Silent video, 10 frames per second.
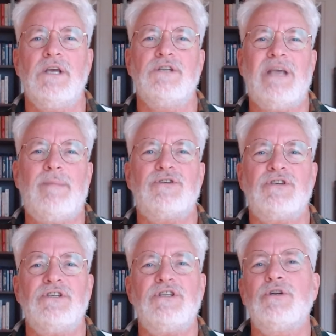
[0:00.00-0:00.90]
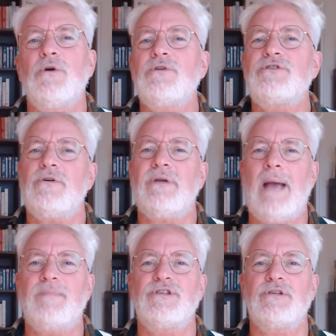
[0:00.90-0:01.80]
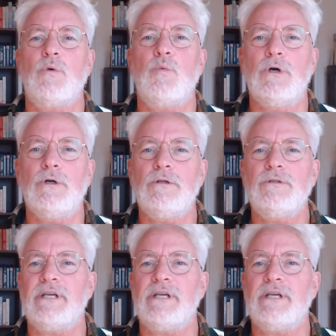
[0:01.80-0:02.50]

Jemisin can also capture a world